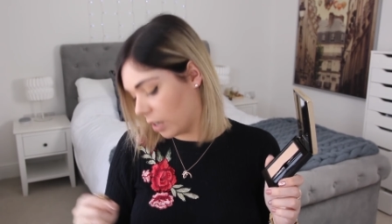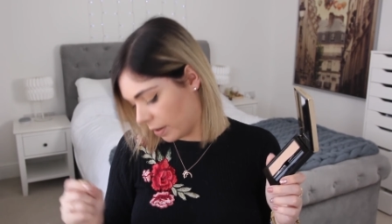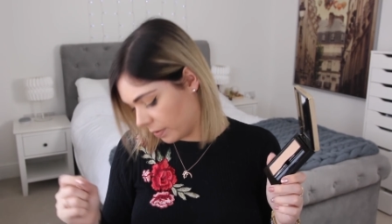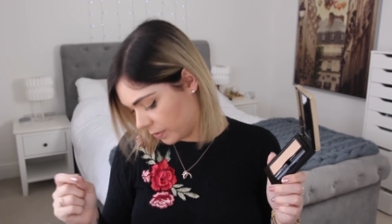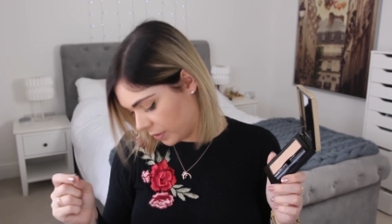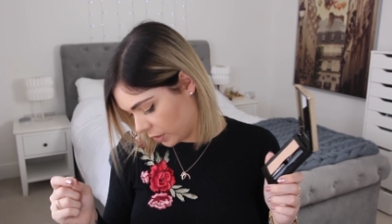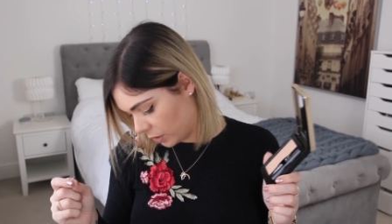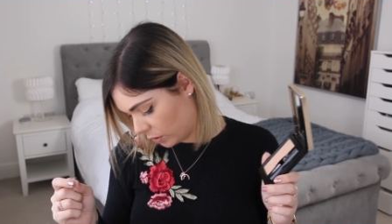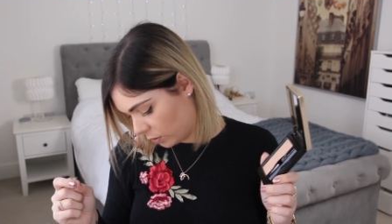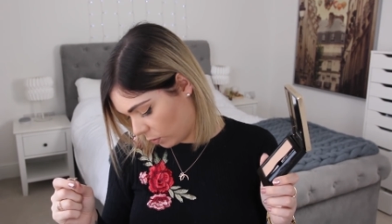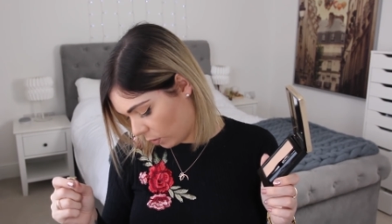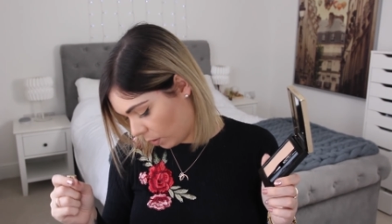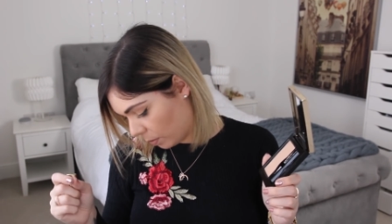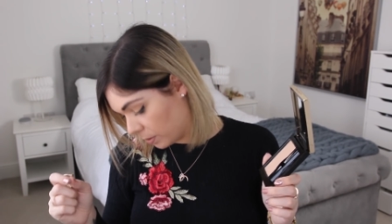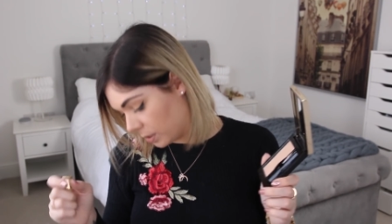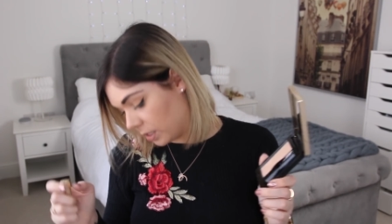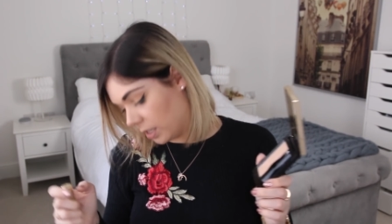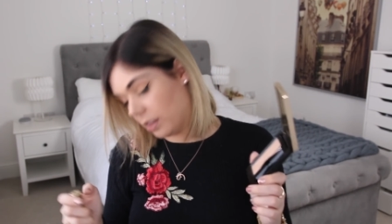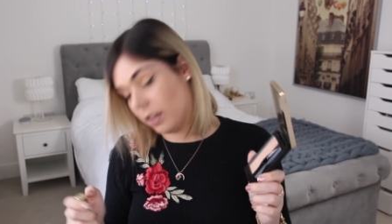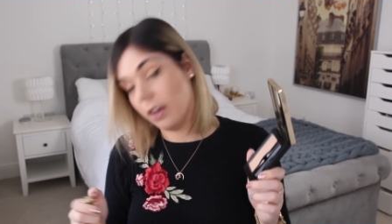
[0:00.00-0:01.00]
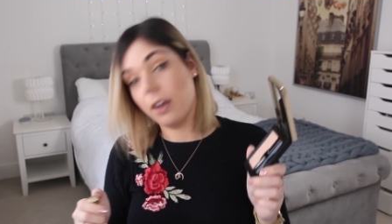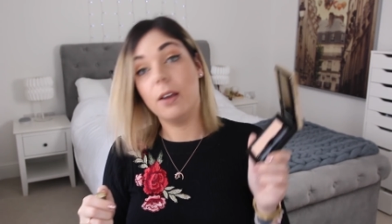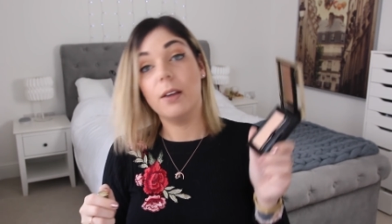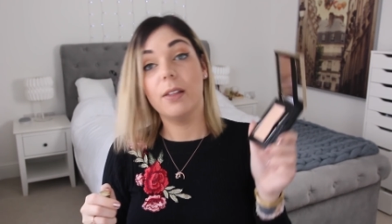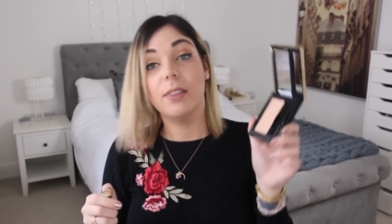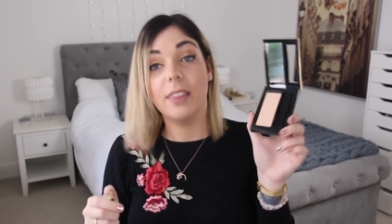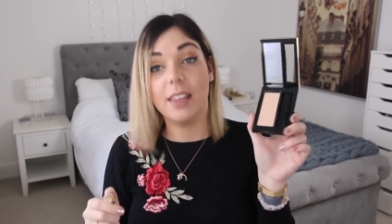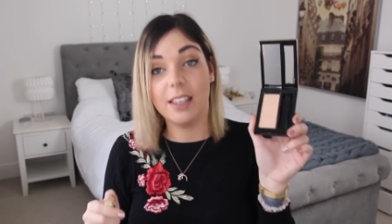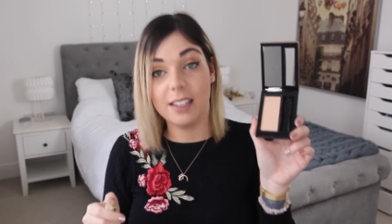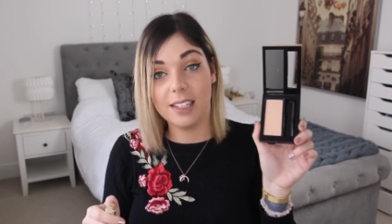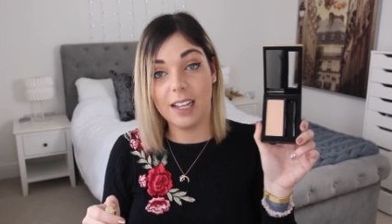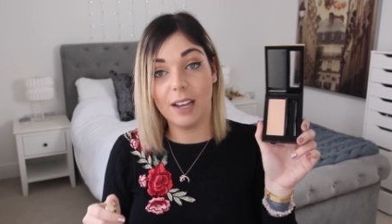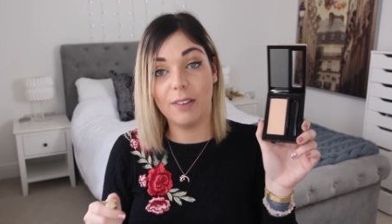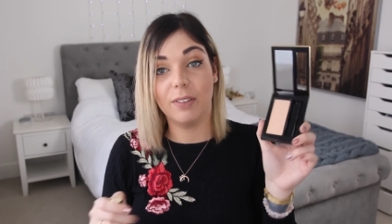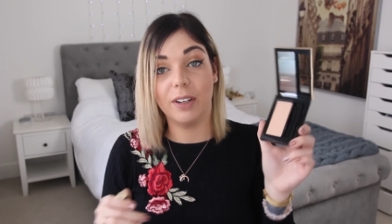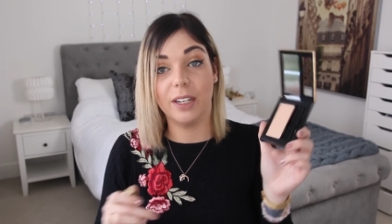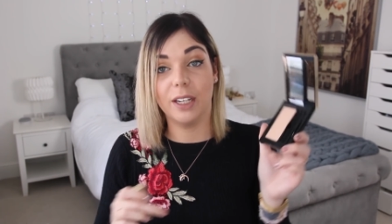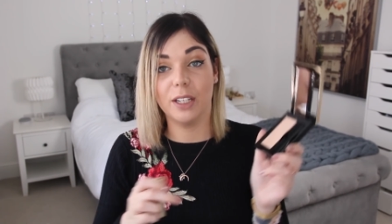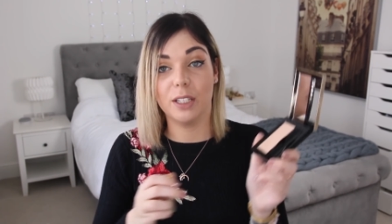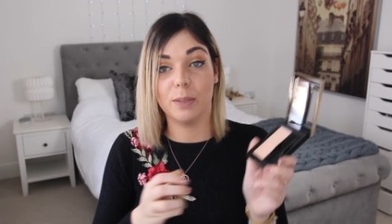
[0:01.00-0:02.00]
I've just dropped it though. There's
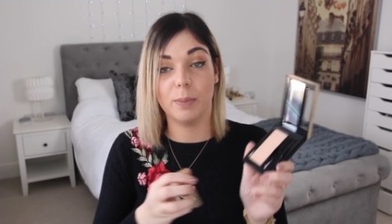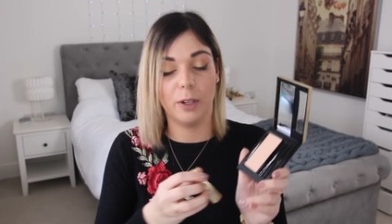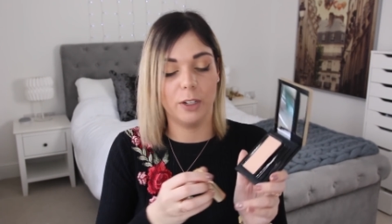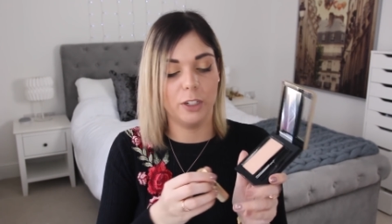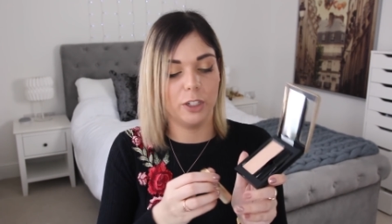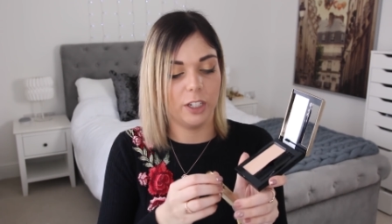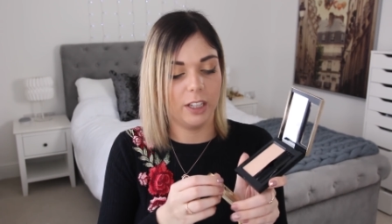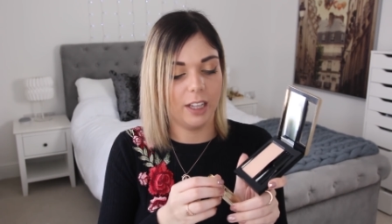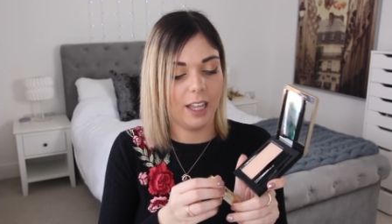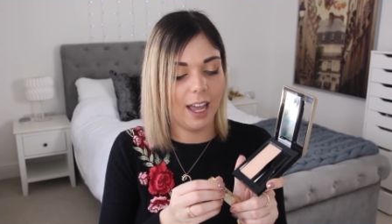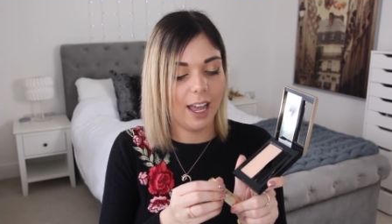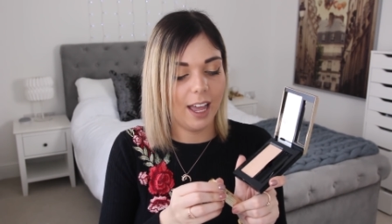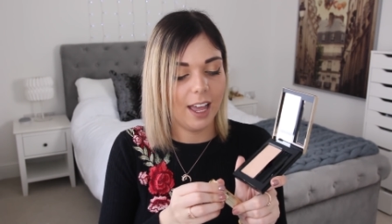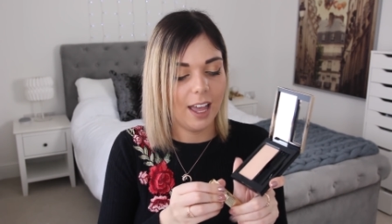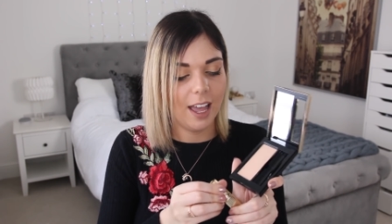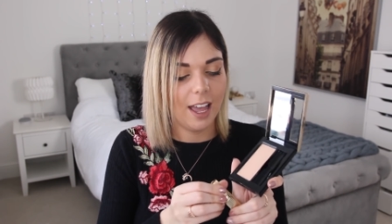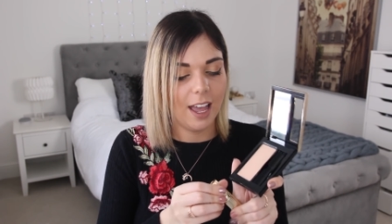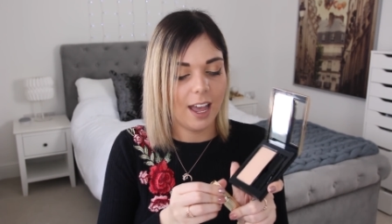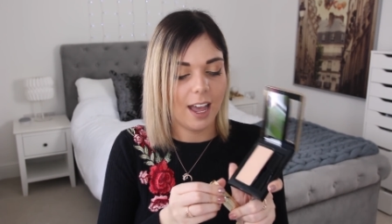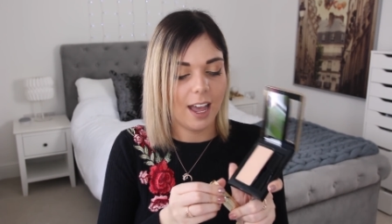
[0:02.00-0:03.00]
definitely a sponge in there.